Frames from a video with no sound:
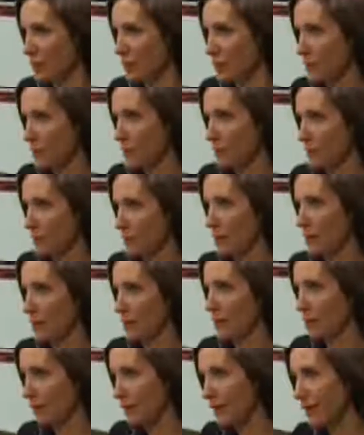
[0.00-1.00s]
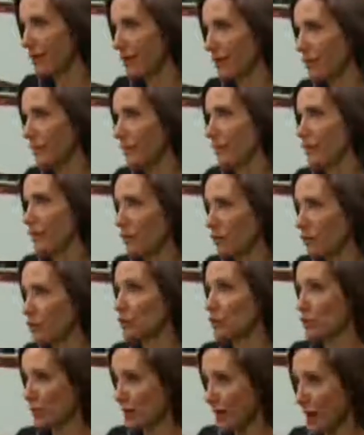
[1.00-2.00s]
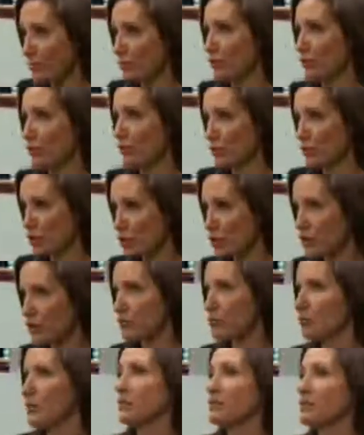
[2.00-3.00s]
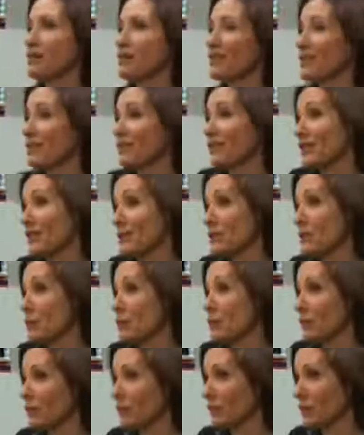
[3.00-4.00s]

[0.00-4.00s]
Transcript: I mean, it's it's going to kind of hold your capital for sure, but it might not even keep up with